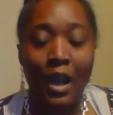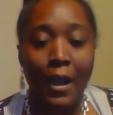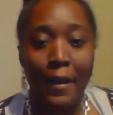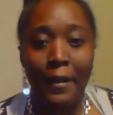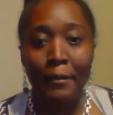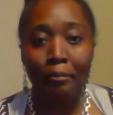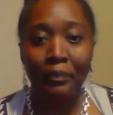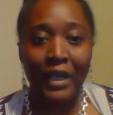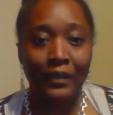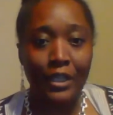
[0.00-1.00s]

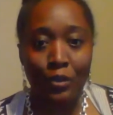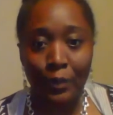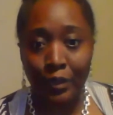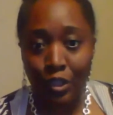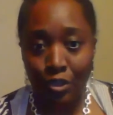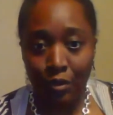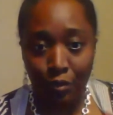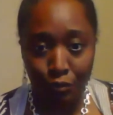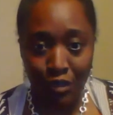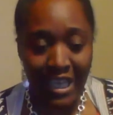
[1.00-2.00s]
um, and then you put
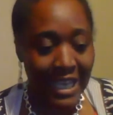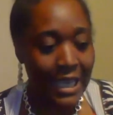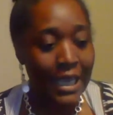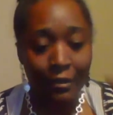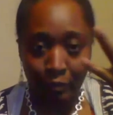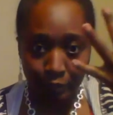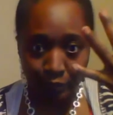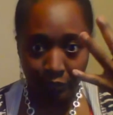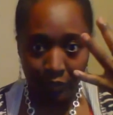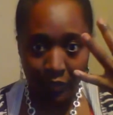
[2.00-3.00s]
three
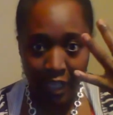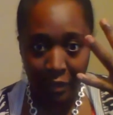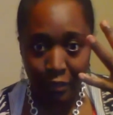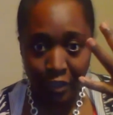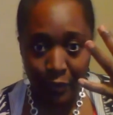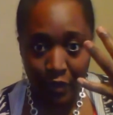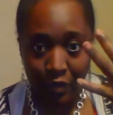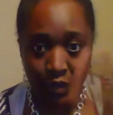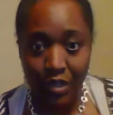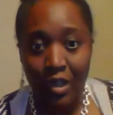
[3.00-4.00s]

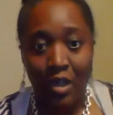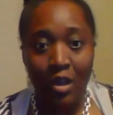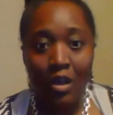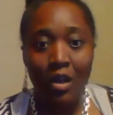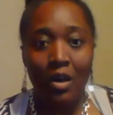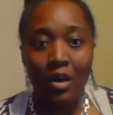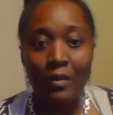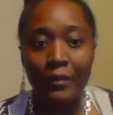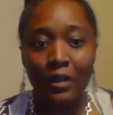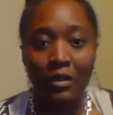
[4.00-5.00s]
tablespoons
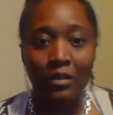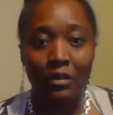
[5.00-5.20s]
of